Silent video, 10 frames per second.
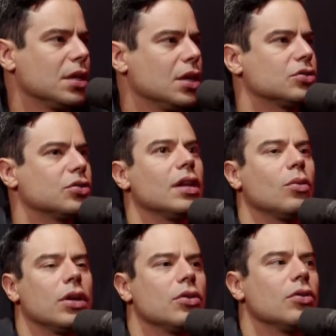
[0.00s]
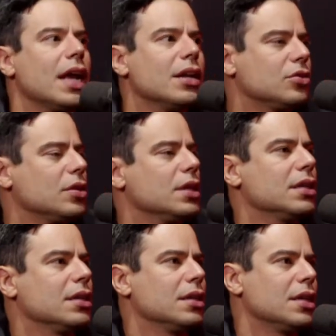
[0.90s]
You know, it's only when you're
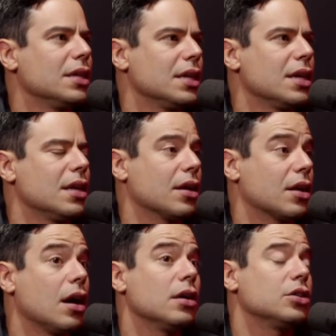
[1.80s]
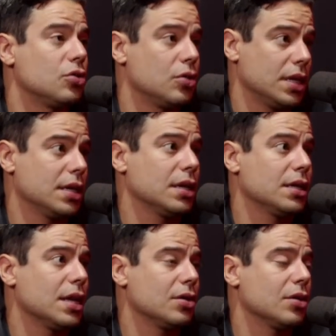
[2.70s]
entering the country
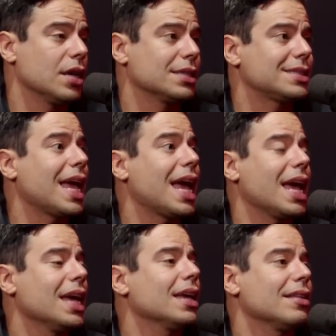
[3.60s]
that you're gonna stay.